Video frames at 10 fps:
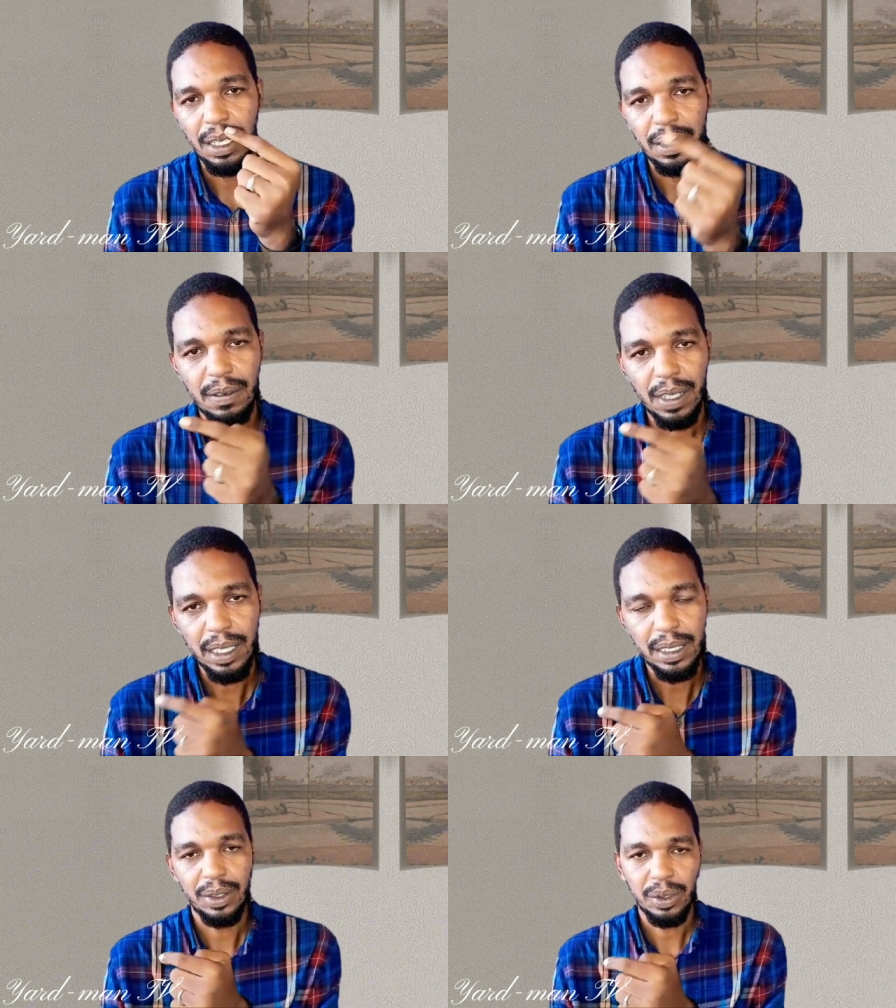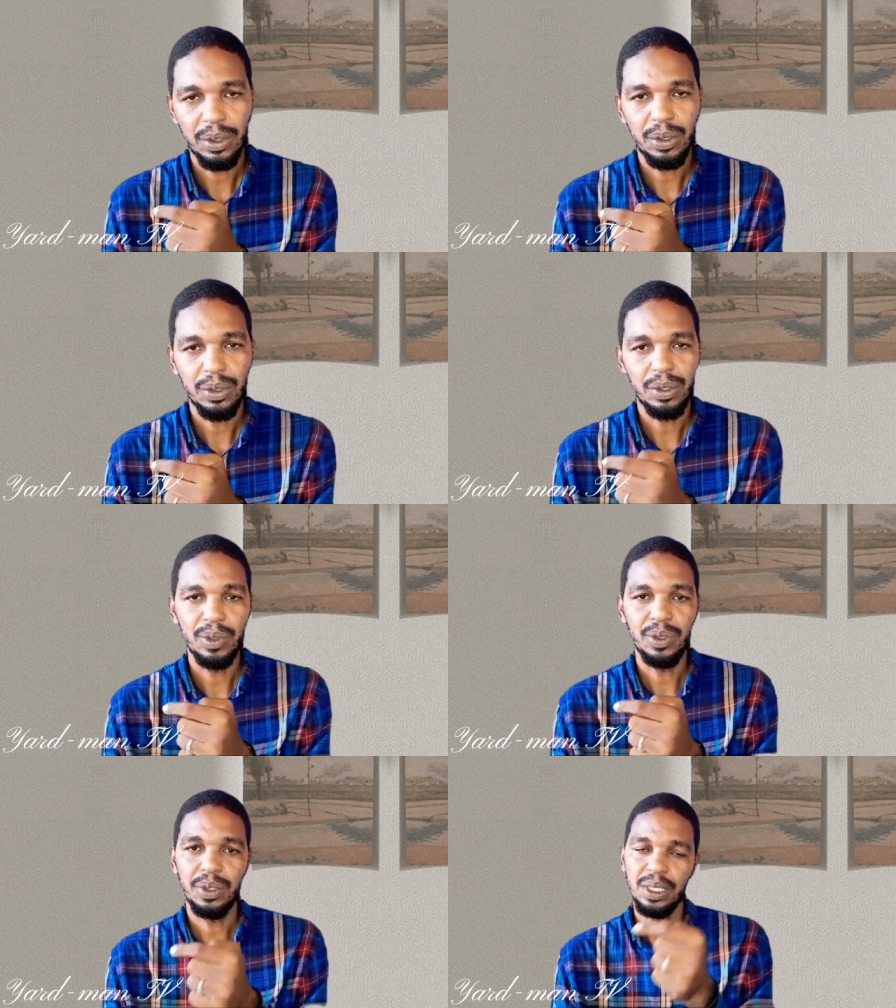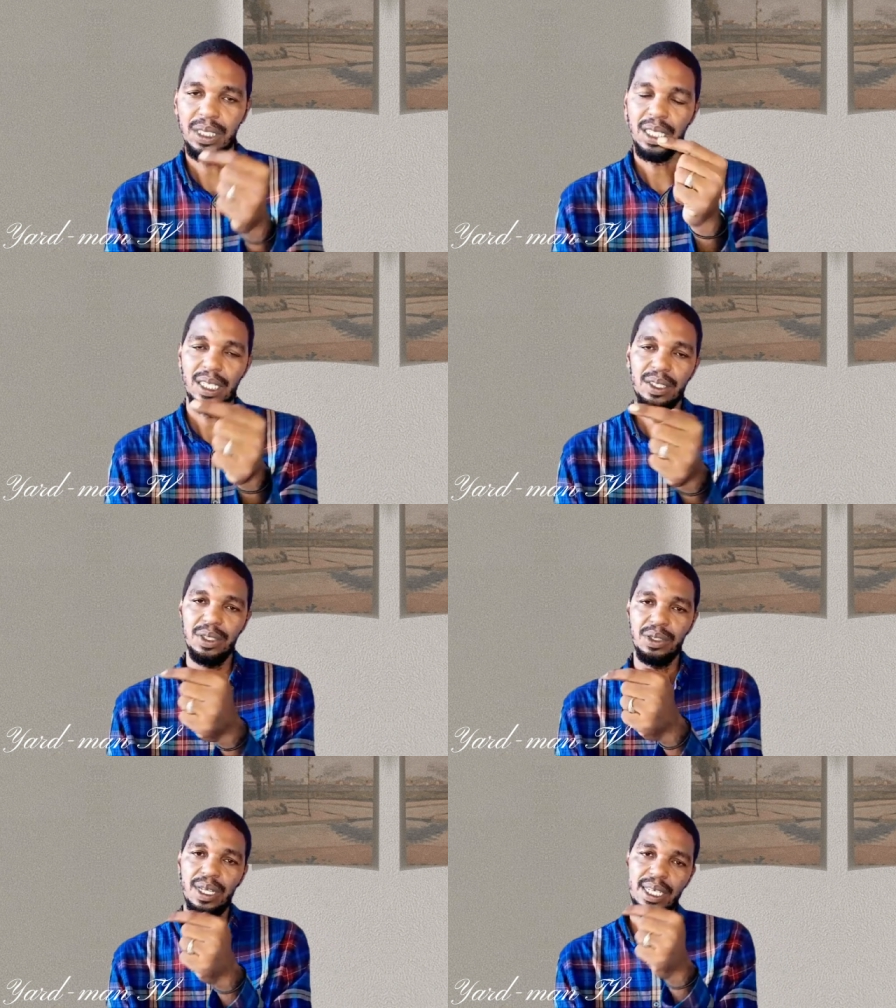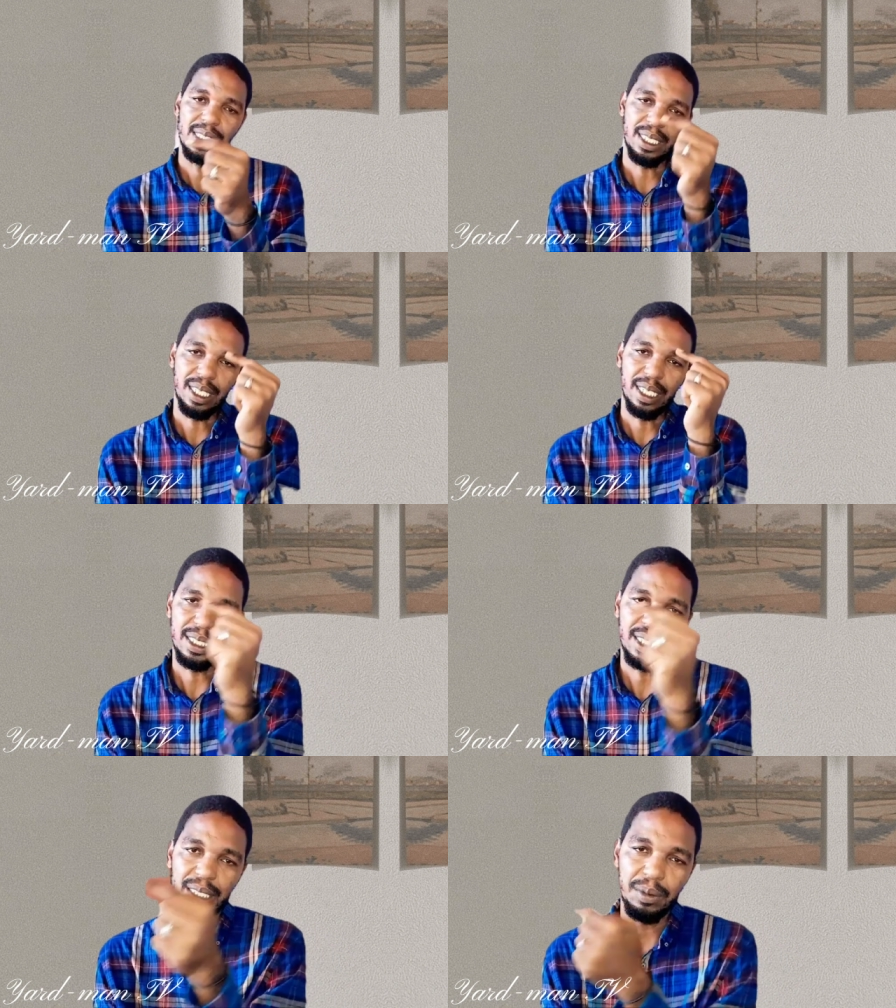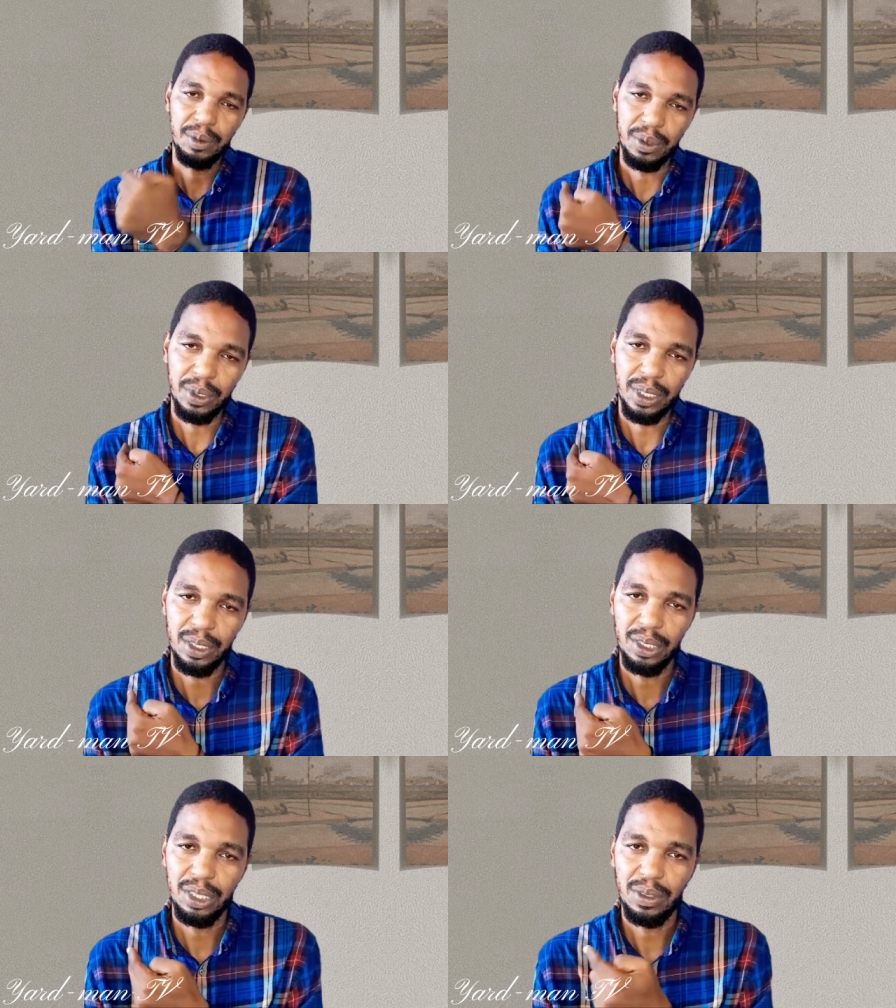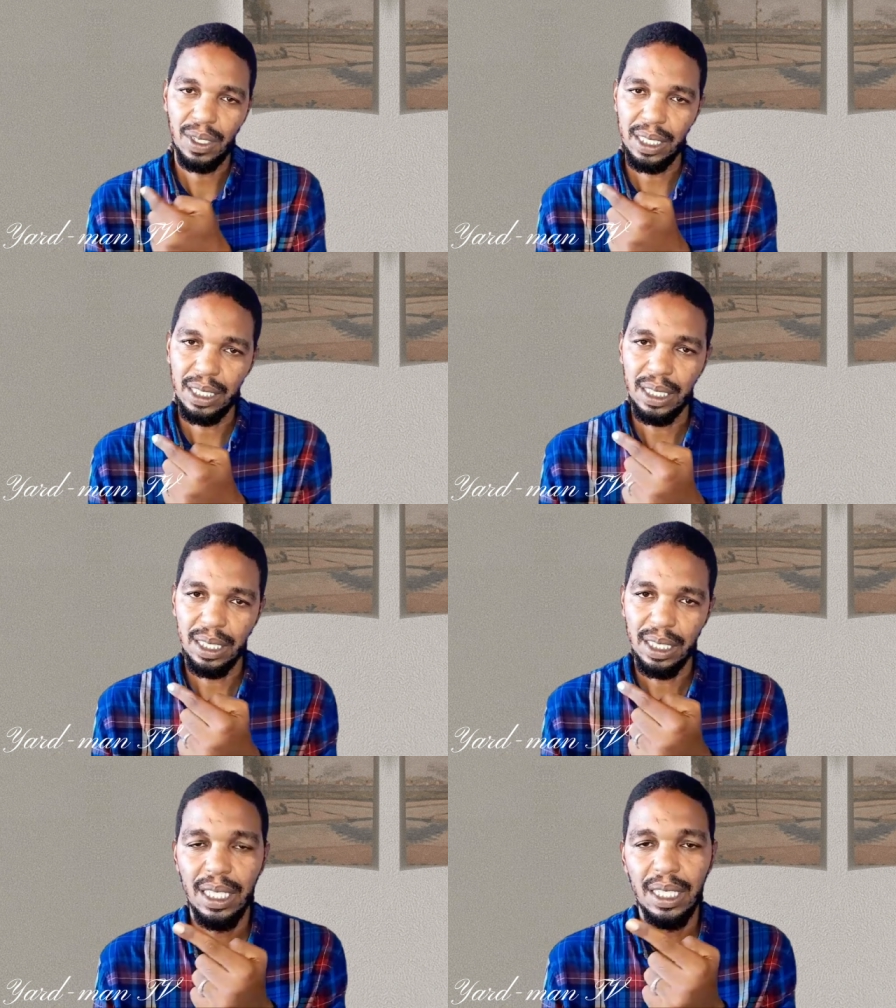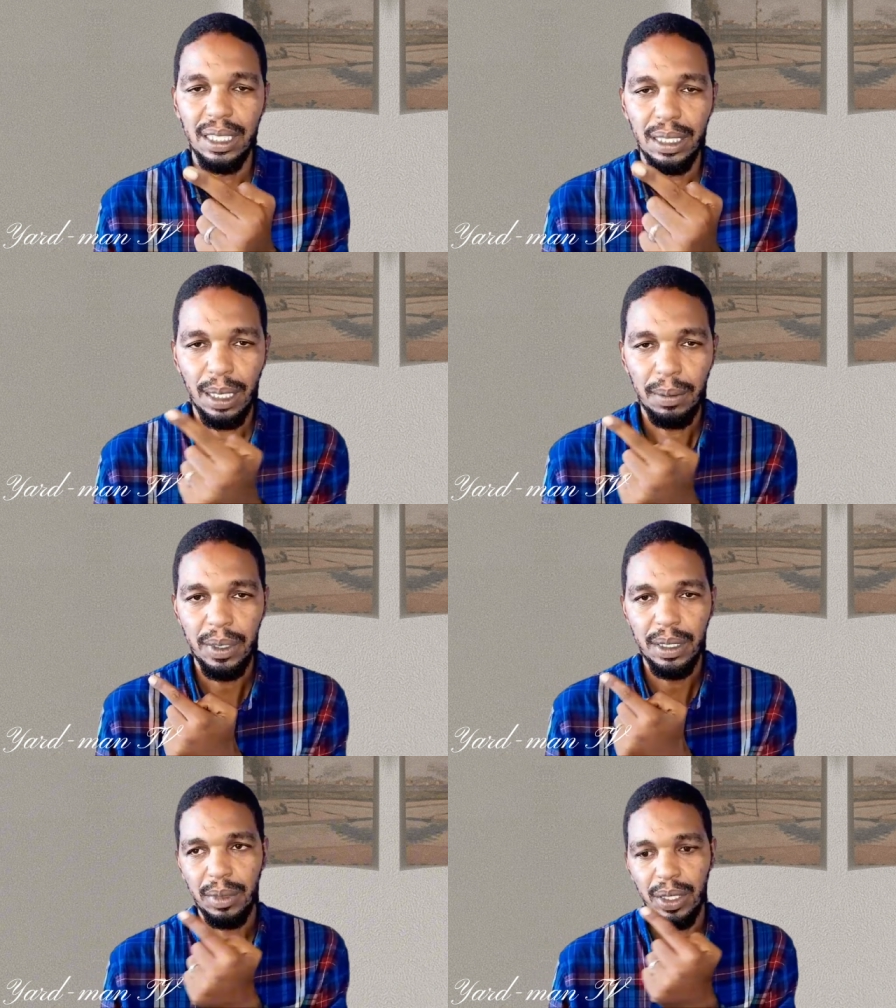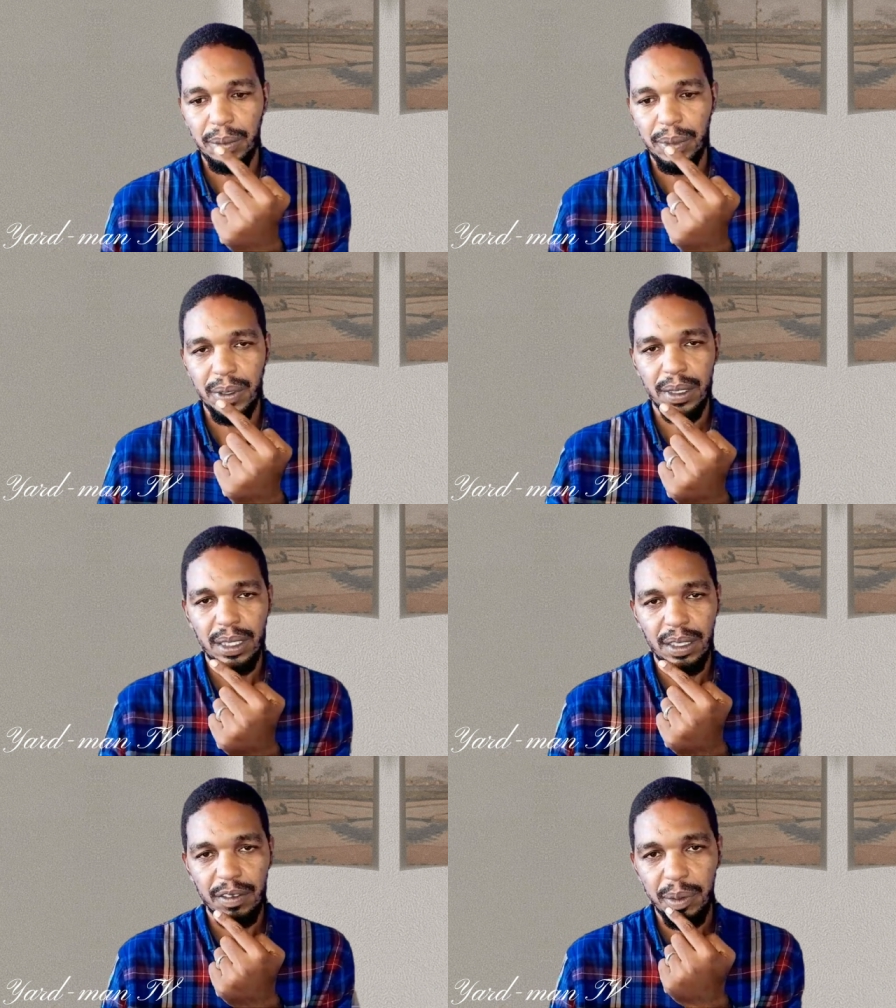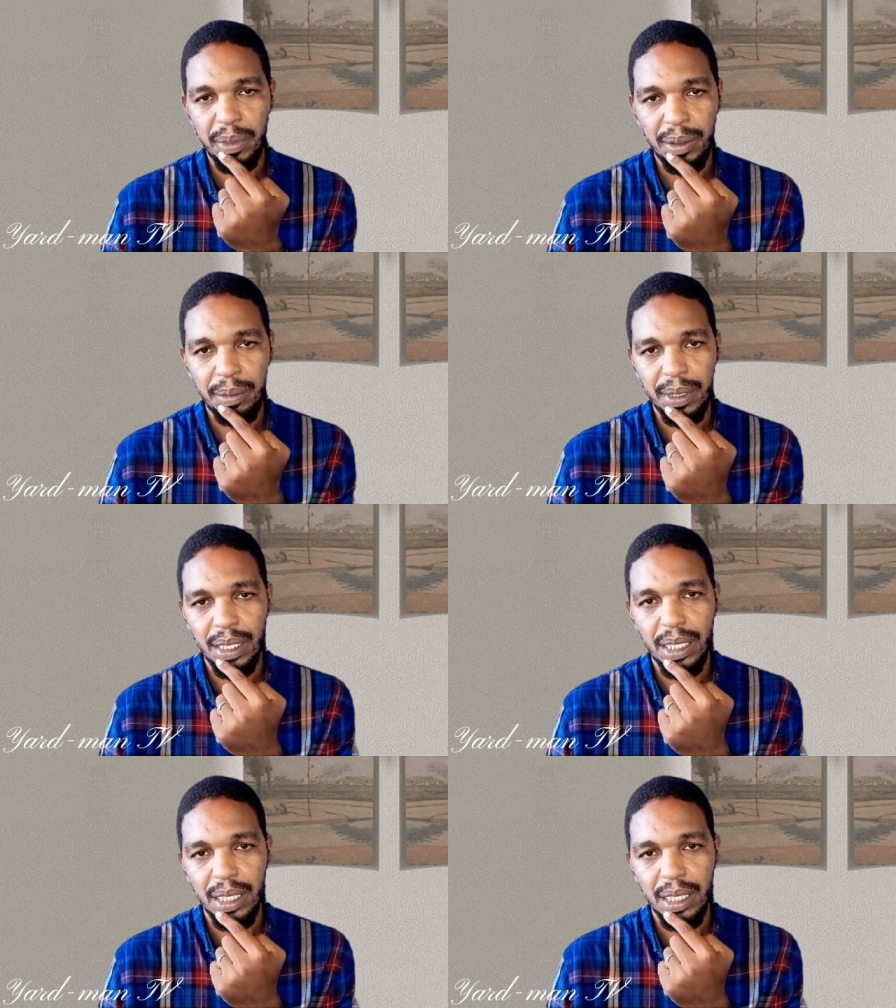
And I do good music and do the right thing and take your music, do the right thing. Yeah man, look up yourself, my people.